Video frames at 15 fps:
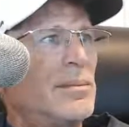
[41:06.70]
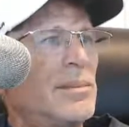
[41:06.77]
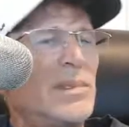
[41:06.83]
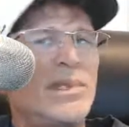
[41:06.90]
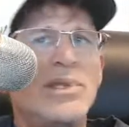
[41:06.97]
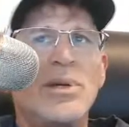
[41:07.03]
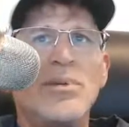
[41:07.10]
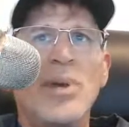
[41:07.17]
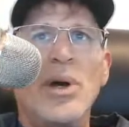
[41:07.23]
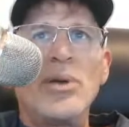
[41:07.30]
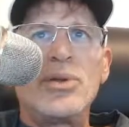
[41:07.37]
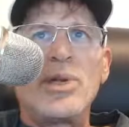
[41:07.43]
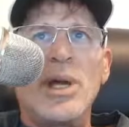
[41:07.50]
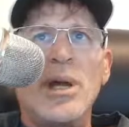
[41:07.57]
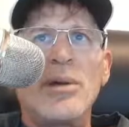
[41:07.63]
So
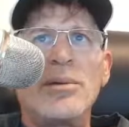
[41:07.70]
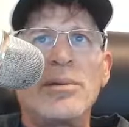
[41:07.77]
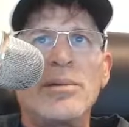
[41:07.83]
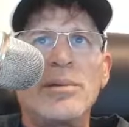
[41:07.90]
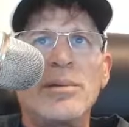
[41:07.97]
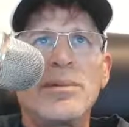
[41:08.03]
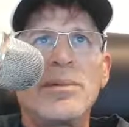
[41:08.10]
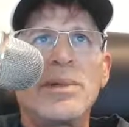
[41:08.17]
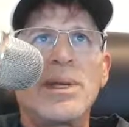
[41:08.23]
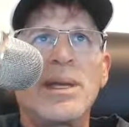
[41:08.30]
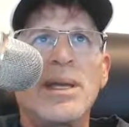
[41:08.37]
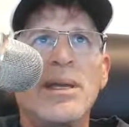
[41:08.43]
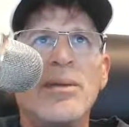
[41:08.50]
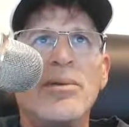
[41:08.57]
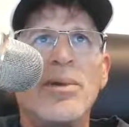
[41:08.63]
Mojo,
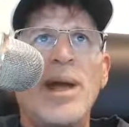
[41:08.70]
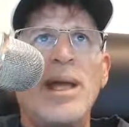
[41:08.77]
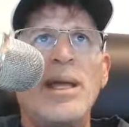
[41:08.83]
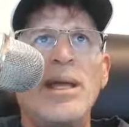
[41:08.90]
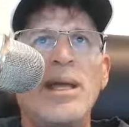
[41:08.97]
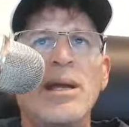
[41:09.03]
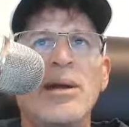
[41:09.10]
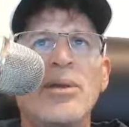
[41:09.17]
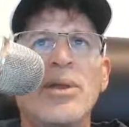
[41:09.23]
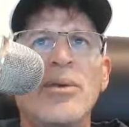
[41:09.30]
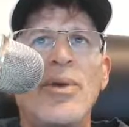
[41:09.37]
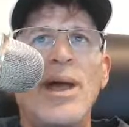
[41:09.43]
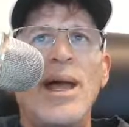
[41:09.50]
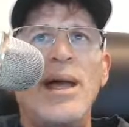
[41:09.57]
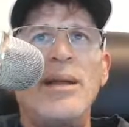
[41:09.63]
right here on the
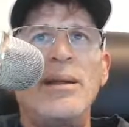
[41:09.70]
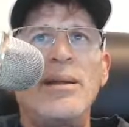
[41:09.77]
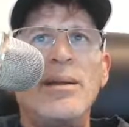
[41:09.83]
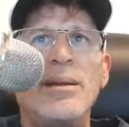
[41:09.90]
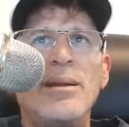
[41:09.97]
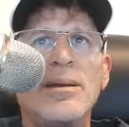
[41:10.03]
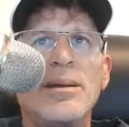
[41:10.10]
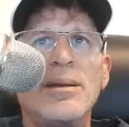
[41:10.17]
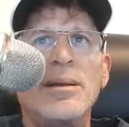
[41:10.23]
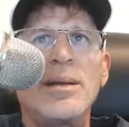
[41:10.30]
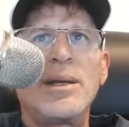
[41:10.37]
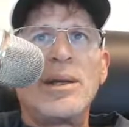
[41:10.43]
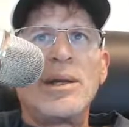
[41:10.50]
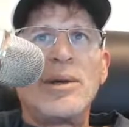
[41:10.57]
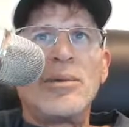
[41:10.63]
red,
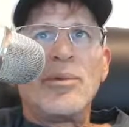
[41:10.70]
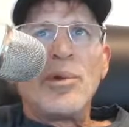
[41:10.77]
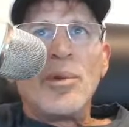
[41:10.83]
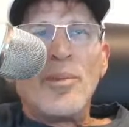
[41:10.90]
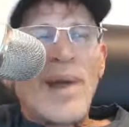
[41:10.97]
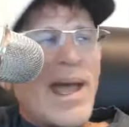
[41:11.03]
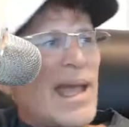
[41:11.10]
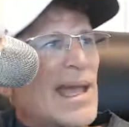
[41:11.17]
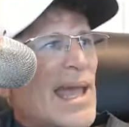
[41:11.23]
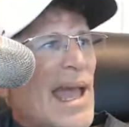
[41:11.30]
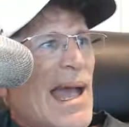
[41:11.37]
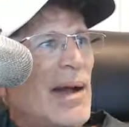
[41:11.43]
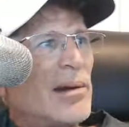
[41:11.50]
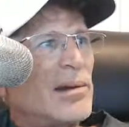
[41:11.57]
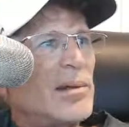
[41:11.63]
we'll bang
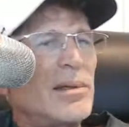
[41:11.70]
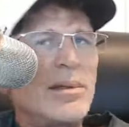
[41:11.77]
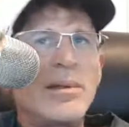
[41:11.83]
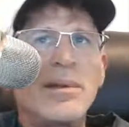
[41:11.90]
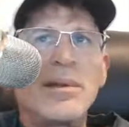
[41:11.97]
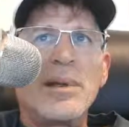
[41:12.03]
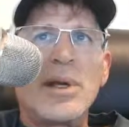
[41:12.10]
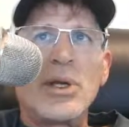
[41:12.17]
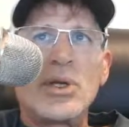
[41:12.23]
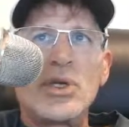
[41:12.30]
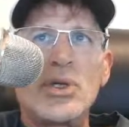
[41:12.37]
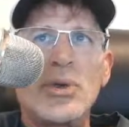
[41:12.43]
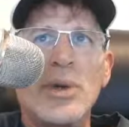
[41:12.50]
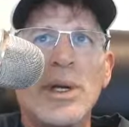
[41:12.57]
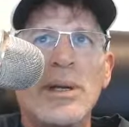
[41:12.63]
out a
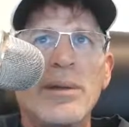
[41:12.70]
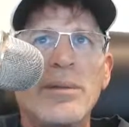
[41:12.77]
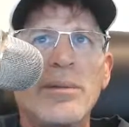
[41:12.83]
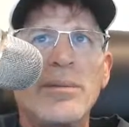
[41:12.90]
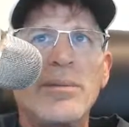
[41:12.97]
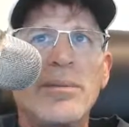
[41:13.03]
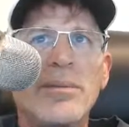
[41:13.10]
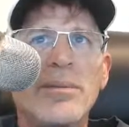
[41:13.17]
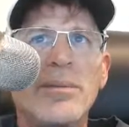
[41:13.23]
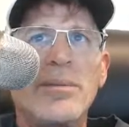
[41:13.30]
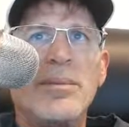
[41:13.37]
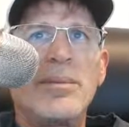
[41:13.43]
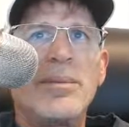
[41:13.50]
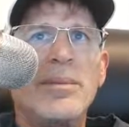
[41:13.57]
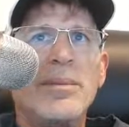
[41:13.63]
short
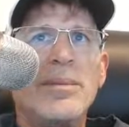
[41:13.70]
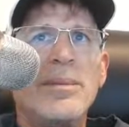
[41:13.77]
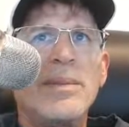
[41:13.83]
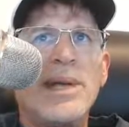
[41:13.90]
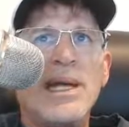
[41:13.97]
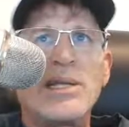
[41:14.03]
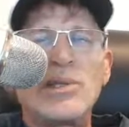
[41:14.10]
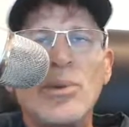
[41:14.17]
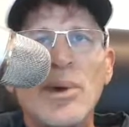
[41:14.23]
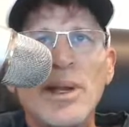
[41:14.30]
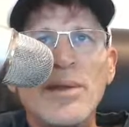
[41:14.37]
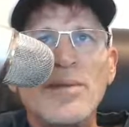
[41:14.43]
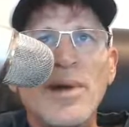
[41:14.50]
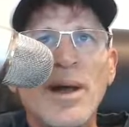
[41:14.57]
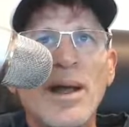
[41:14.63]
at
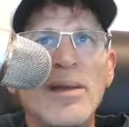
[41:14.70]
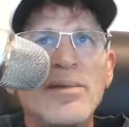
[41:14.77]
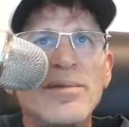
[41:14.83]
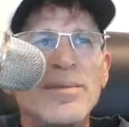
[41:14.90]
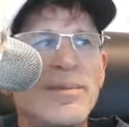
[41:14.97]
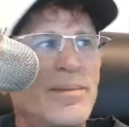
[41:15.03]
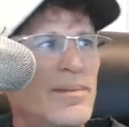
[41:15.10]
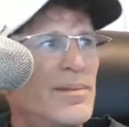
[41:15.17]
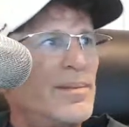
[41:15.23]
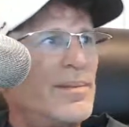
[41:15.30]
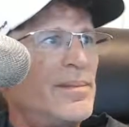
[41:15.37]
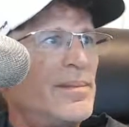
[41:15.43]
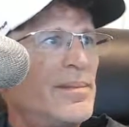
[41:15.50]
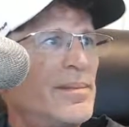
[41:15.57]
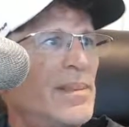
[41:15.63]
25.
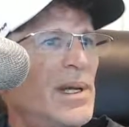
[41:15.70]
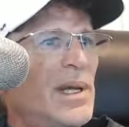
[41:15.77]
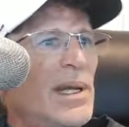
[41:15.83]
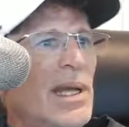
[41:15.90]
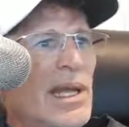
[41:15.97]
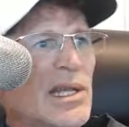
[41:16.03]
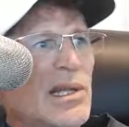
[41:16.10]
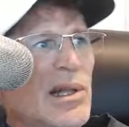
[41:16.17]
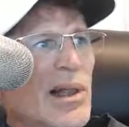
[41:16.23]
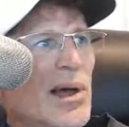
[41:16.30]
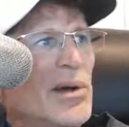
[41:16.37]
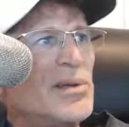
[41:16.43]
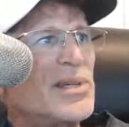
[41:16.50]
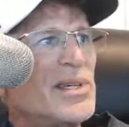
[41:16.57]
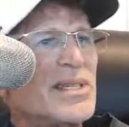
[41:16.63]
It
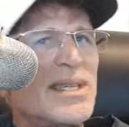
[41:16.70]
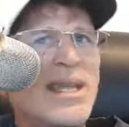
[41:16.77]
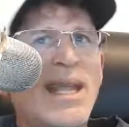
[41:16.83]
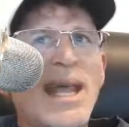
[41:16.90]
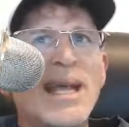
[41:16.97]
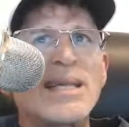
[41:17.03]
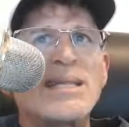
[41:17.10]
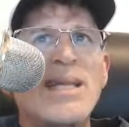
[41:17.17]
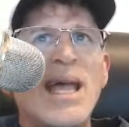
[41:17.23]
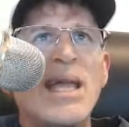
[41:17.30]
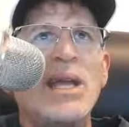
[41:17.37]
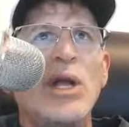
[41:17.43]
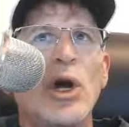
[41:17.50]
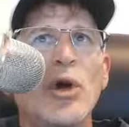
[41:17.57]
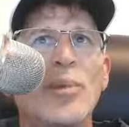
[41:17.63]
closes. The next
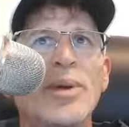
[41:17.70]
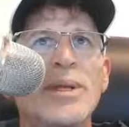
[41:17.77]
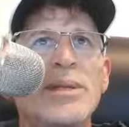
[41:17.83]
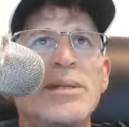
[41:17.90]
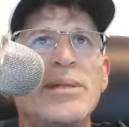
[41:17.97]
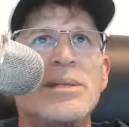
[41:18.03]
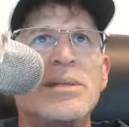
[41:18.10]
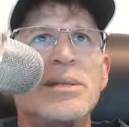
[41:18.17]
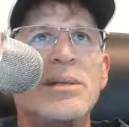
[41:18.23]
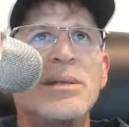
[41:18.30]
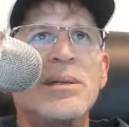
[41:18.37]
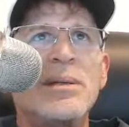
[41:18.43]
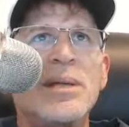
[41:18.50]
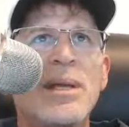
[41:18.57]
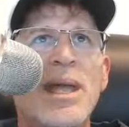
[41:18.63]
day it opens,
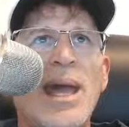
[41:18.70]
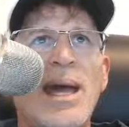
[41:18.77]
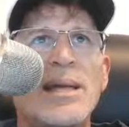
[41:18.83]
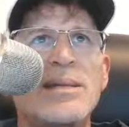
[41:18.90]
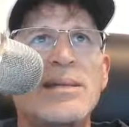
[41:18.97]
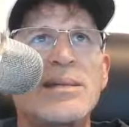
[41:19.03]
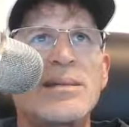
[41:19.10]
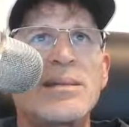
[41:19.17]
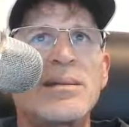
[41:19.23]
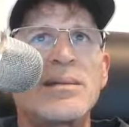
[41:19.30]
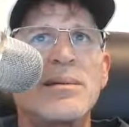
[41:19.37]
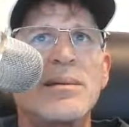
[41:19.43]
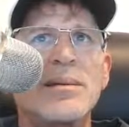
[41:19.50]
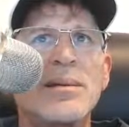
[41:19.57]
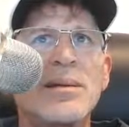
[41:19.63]
guess,
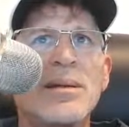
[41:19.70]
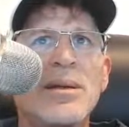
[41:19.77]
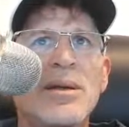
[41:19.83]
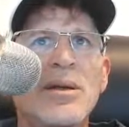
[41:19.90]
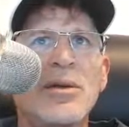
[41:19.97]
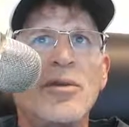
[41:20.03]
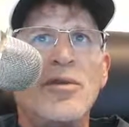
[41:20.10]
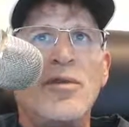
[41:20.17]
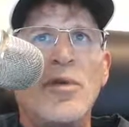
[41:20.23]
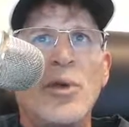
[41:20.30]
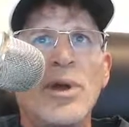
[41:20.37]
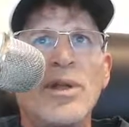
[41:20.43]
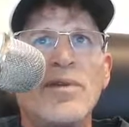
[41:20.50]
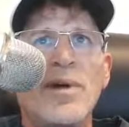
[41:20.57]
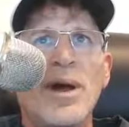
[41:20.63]

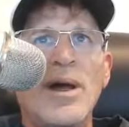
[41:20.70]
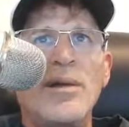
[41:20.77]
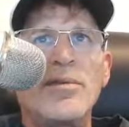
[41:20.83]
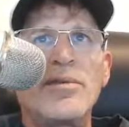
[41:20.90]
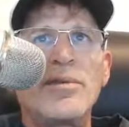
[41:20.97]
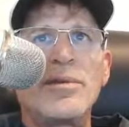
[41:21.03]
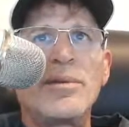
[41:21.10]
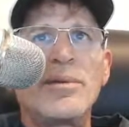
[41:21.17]
45.